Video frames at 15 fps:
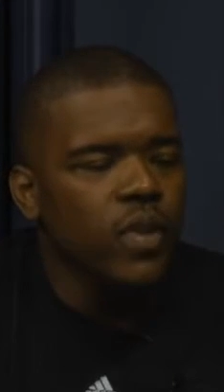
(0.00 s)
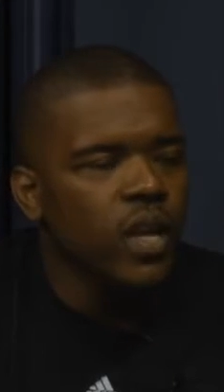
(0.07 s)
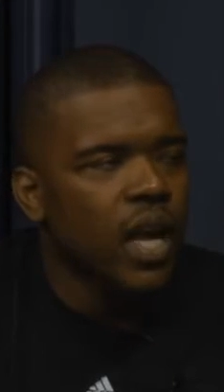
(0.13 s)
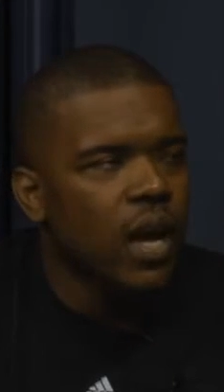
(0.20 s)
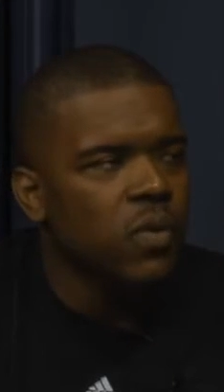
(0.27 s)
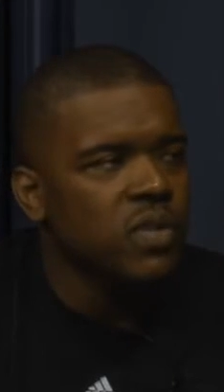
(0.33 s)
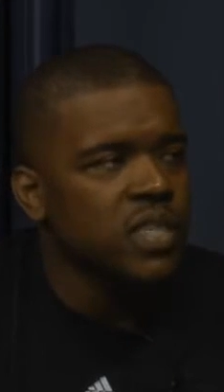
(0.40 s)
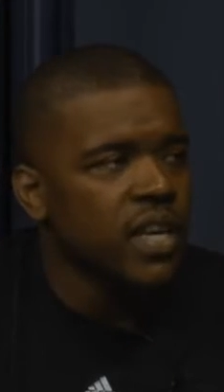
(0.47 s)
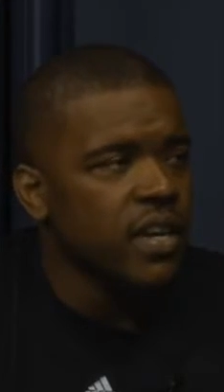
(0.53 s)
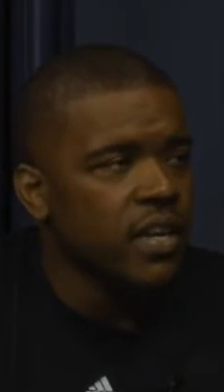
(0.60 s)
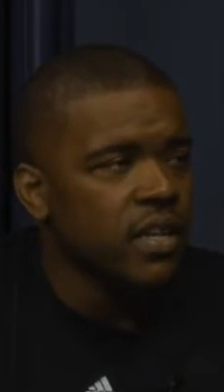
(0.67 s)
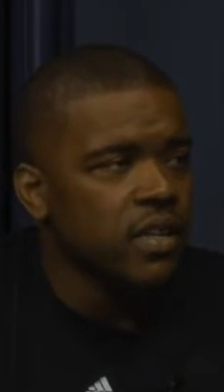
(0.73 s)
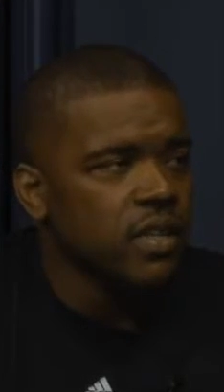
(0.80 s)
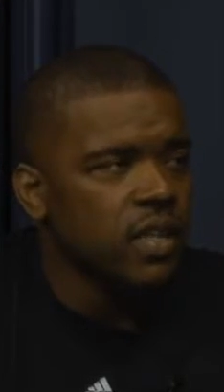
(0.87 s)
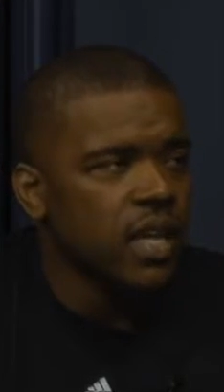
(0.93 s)
I was
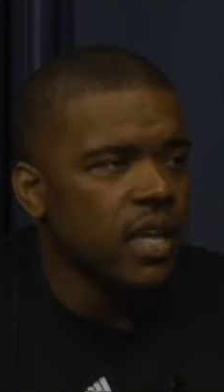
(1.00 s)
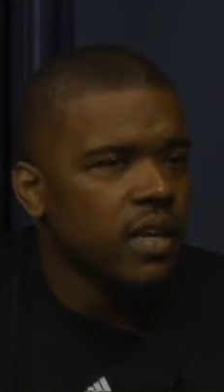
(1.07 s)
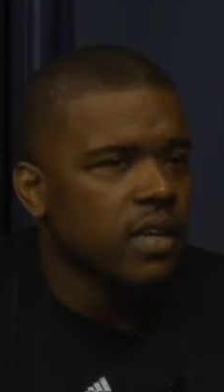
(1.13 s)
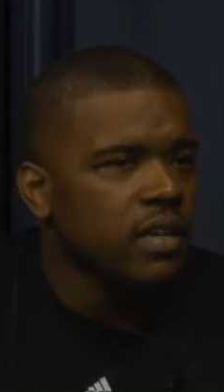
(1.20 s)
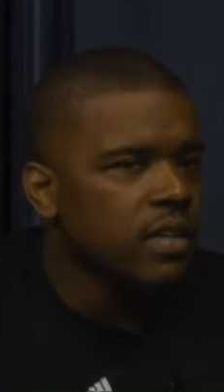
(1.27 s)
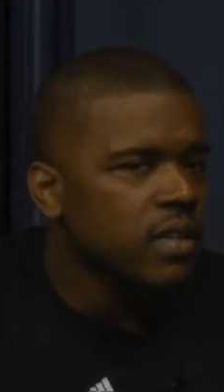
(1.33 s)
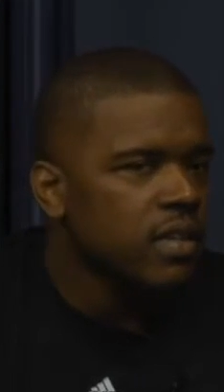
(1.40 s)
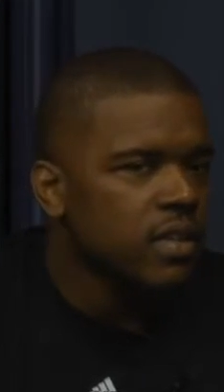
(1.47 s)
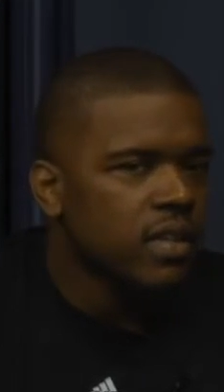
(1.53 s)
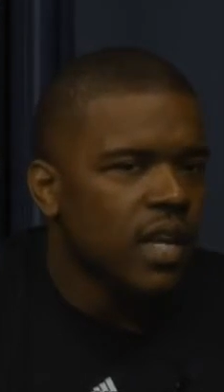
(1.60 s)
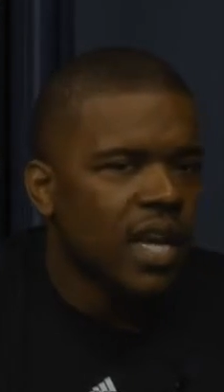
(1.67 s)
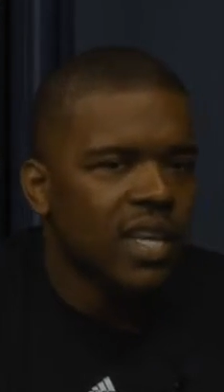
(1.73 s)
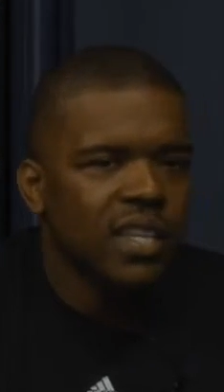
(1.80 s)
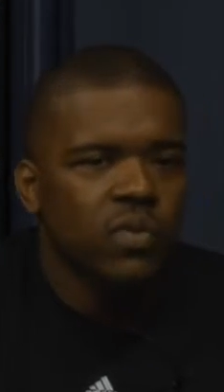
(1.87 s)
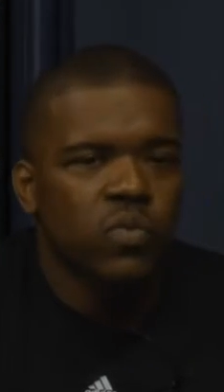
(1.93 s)
arrogant. Like,
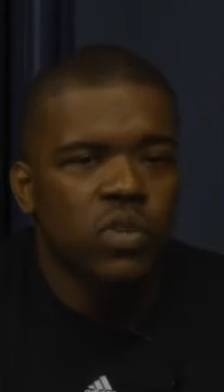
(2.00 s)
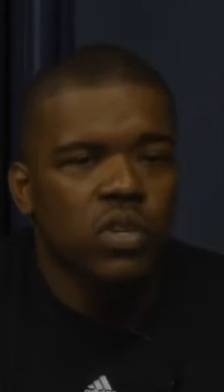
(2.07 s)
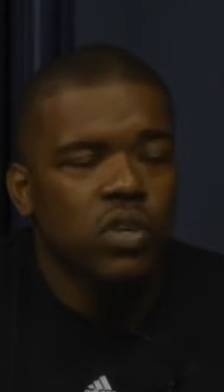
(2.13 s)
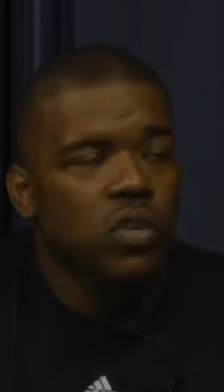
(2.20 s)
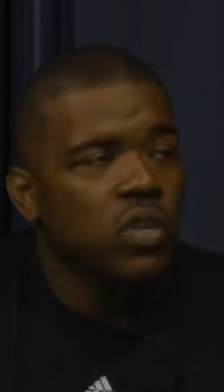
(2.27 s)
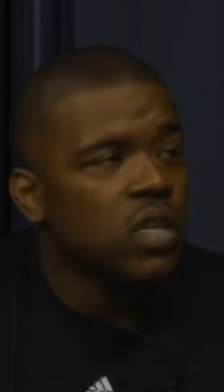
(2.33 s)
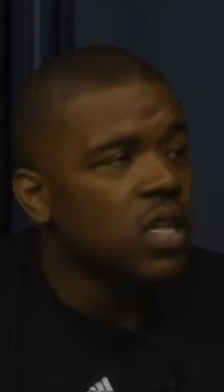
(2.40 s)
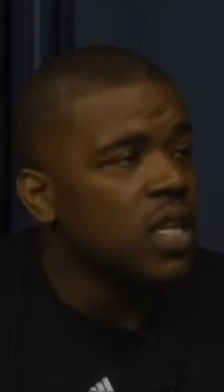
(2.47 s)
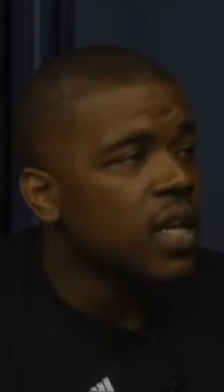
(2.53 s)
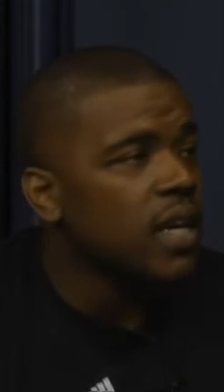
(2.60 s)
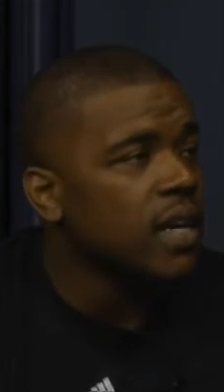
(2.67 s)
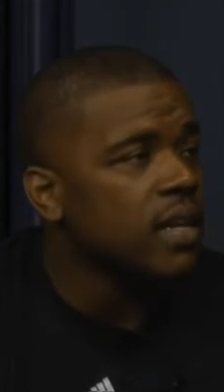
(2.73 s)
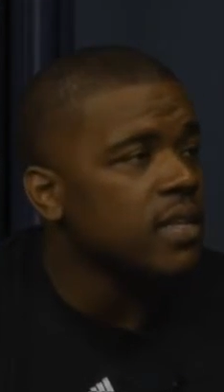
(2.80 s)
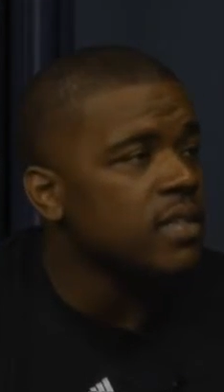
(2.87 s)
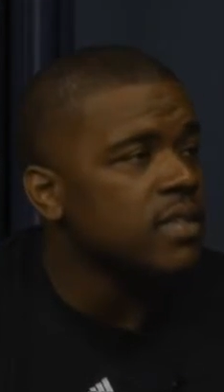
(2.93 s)
I didn't want to go to
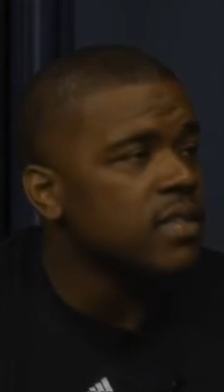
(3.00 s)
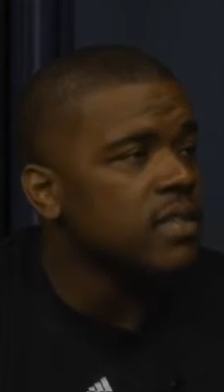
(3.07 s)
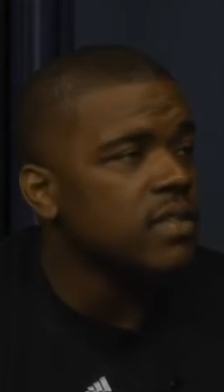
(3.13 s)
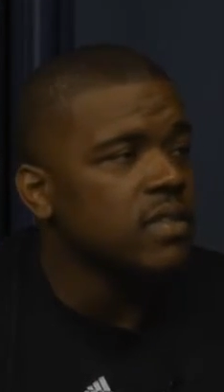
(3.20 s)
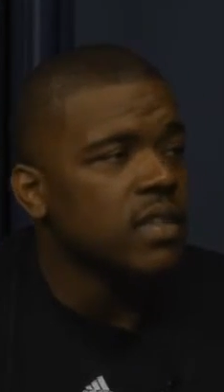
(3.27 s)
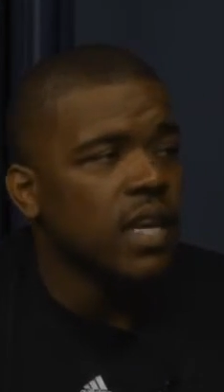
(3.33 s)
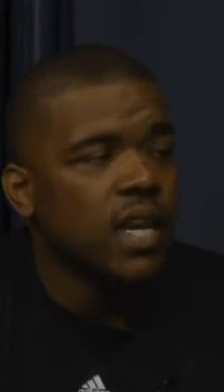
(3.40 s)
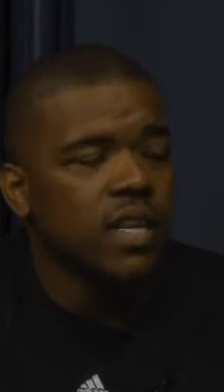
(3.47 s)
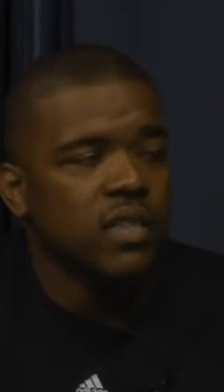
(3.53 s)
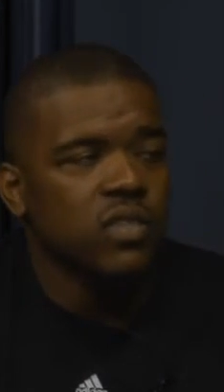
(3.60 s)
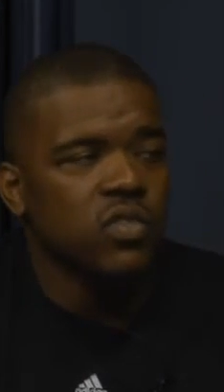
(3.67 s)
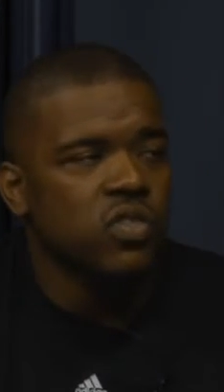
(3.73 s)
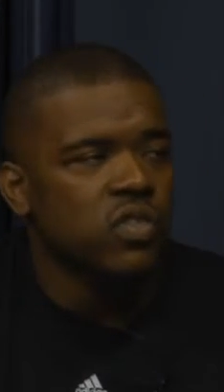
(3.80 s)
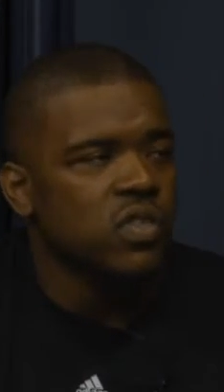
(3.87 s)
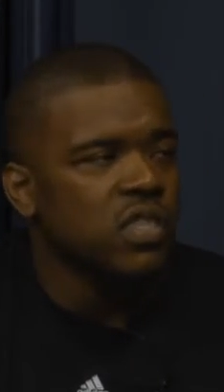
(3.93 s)
class. I
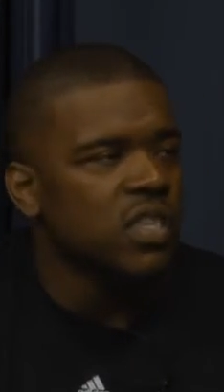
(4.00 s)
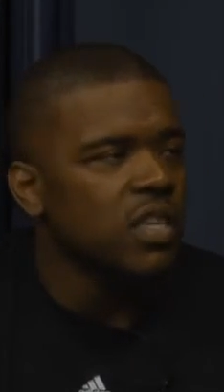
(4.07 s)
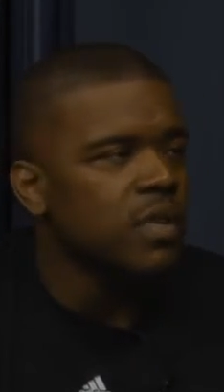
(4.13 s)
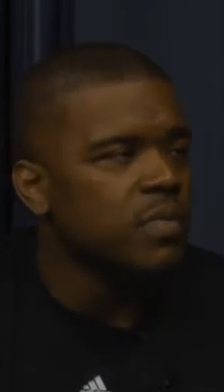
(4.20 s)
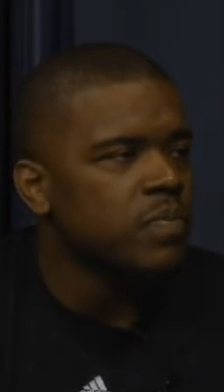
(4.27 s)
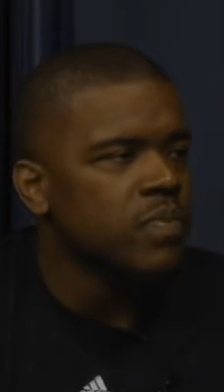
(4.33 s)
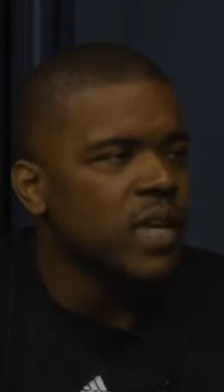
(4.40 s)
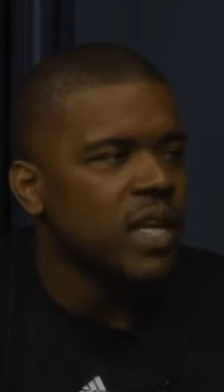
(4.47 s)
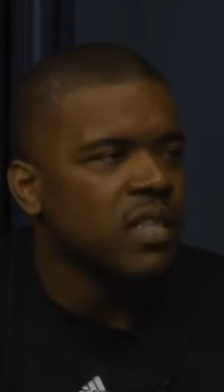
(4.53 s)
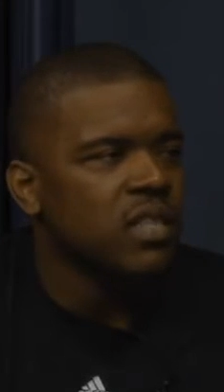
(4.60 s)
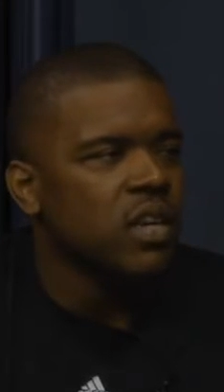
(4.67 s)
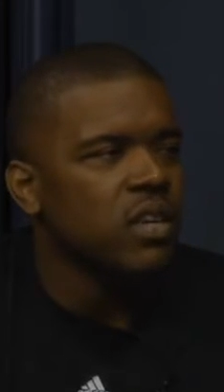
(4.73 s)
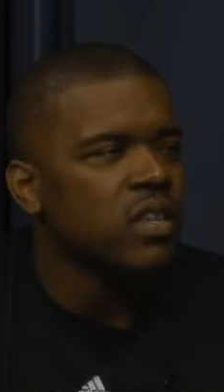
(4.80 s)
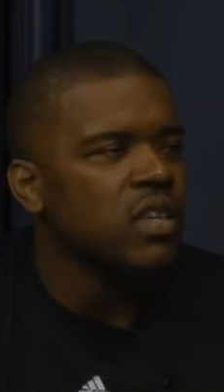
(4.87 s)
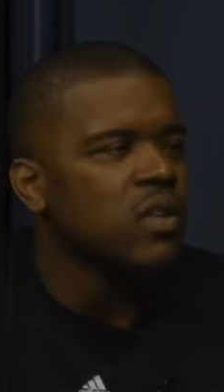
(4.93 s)
used to skip. I
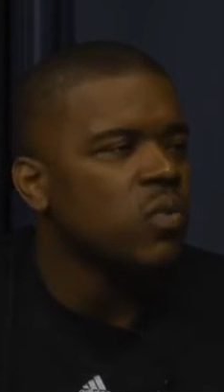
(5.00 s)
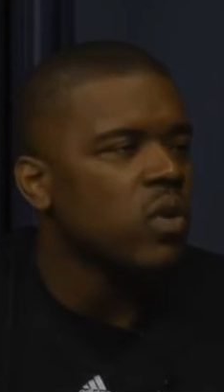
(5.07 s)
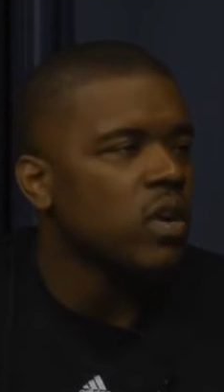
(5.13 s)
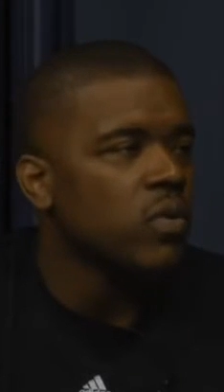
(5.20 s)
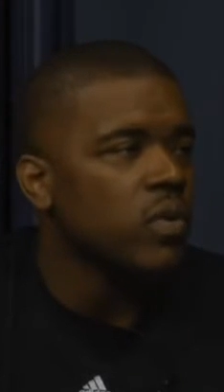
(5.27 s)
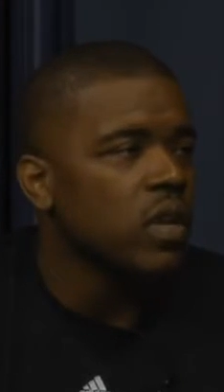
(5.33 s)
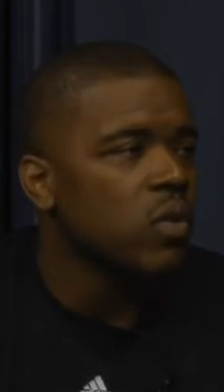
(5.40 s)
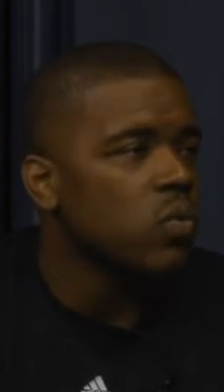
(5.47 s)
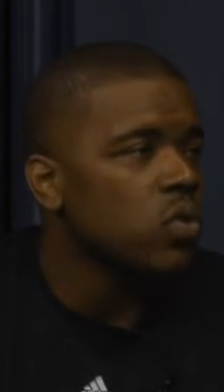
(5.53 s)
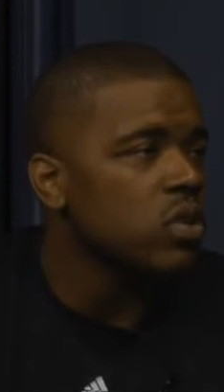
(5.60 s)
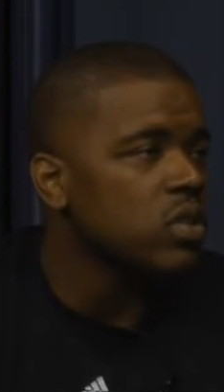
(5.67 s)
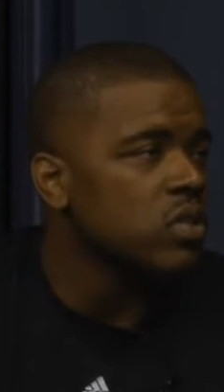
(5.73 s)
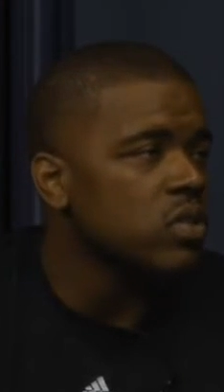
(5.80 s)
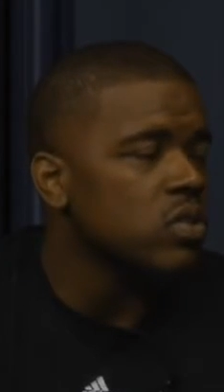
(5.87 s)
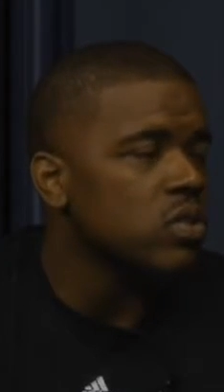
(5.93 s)
turned in work when I
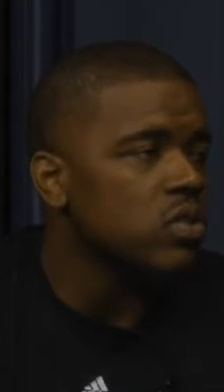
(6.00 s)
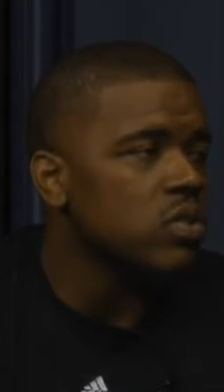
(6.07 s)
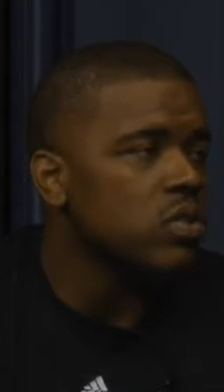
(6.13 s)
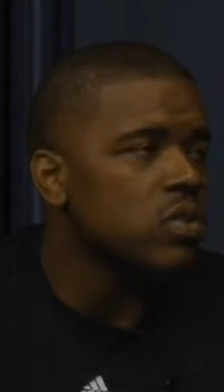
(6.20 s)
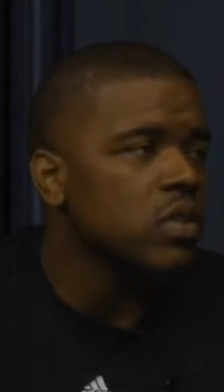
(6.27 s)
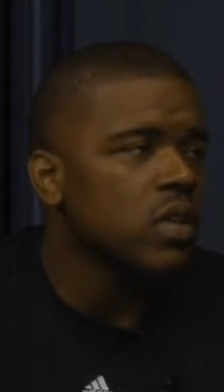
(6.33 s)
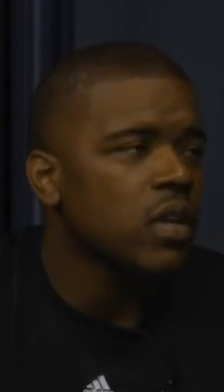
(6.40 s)
wanted to.